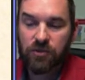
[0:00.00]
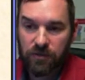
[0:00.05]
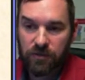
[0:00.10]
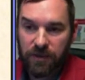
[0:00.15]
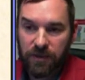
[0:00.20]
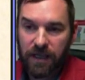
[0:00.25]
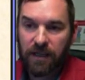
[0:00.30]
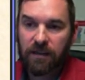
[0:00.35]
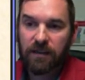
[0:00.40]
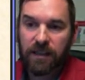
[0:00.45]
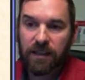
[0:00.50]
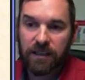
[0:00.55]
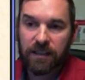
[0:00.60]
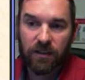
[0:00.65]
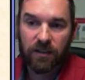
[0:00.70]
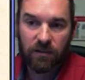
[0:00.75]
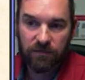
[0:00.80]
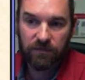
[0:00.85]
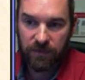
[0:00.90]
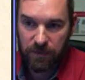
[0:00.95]
juvenile, and
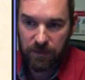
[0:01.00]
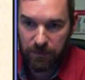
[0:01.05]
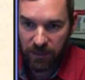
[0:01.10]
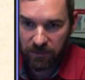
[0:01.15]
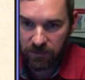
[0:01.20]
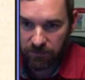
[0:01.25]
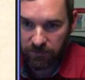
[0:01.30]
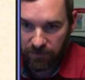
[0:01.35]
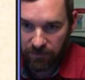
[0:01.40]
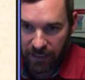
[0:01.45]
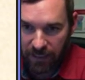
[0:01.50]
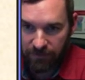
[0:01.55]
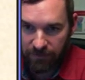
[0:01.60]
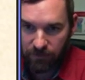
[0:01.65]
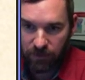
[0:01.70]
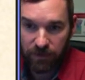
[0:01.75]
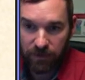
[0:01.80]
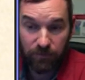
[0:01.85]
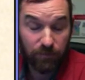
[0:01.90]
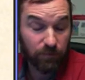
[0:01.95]
adult female
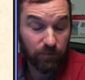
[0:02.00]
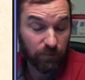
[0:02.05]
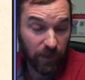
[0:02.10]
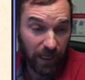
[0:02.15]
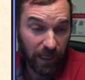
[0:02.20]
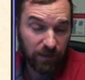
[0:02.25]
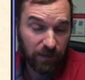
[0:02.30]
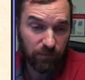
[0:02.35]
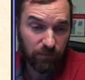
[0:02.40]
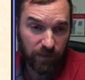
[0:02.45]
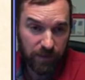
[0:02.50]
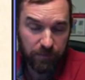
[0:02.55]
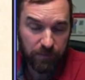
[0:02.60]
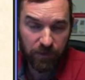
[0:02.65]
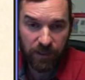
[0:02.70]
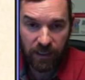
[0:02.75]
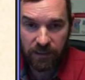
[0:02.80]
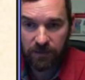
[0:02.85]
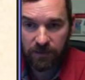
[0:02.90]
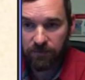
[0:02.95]
survival and, and
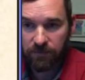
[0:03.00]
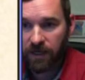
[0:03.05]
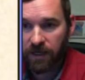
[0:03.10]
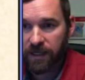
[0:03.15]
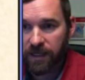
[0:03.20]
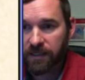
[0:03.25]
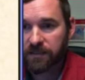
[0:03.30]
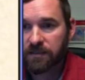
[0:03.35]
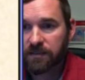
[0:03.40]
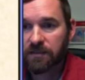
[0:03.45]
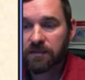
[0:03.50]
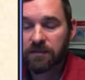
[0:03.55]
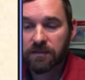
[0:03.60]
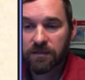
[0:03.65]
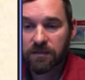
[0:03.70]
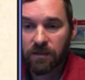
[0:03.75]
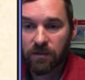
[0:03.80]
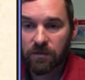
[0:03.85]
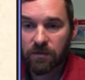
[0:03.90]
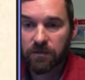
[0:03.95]
reproductive rates.
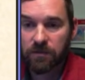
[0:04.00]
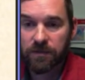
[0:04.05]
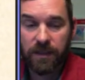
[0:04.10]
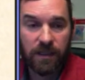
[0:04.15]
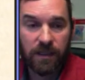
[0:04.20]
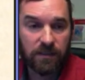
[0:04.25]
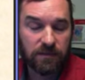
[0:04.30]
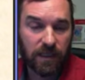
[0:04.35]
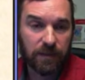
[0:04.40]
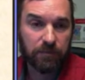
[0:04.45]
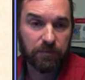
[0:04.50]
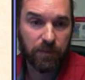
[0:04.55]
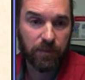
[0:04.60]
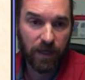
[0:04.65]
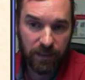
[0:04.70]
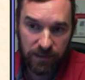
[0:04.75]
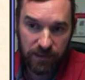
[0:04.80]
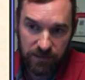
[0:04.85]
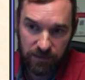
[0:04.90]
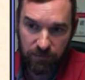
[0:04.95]
So things like
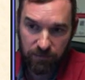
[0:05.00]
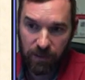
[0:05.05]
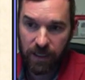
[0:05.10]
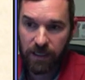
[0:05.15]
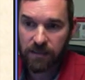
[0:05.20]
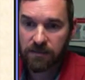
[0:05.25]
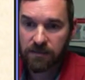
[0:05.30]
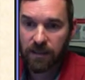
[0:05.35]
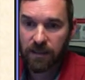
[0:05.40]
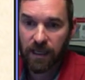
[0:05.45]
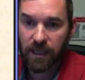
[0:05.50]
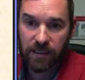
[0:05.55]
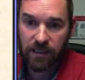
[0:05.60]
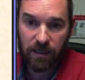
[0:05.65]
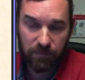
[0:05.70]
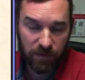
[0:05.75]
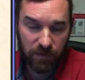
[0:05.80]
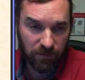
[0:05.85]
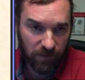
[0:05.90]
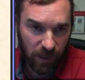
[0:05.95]
pregnancy rates and
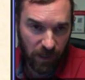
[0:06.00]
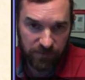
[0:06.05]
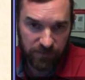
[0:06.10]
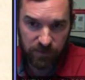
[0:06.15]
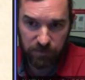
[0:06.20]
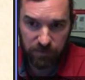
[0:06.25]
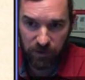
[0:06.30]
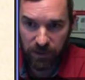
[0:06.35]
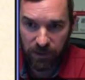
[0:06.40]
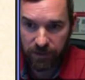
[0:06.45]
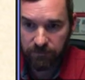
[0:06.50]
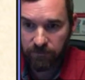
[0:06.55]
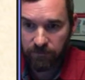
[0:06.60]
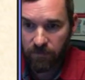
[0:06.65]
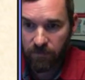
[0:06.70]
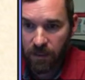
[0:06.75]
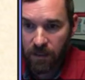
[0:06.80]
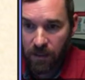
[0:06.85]
number of offspring.